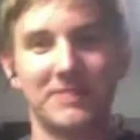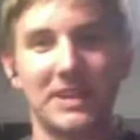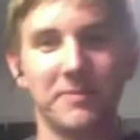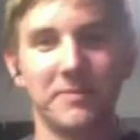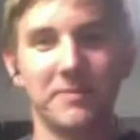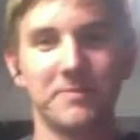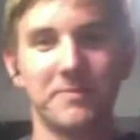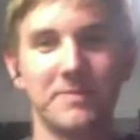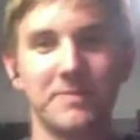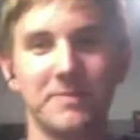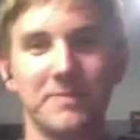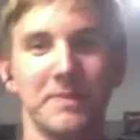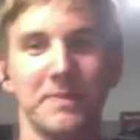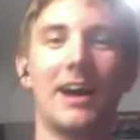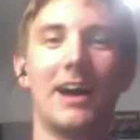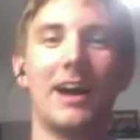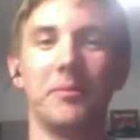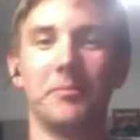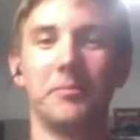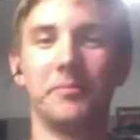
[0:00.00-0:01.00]

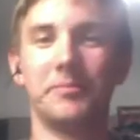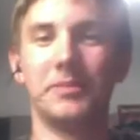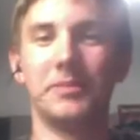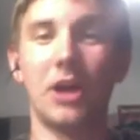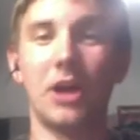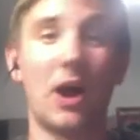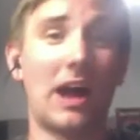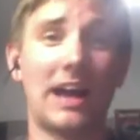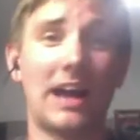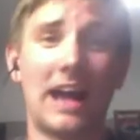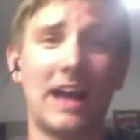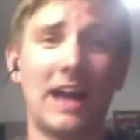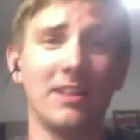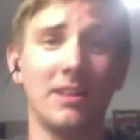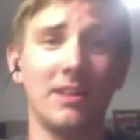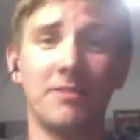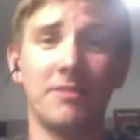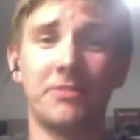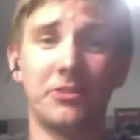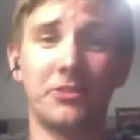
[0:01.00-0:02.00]
No, I love the
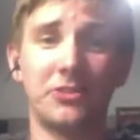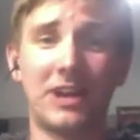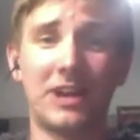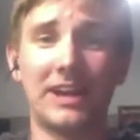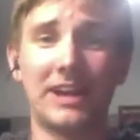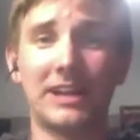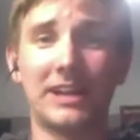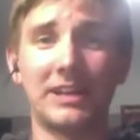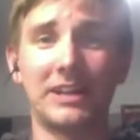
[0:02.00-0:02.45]
Dragon Age games.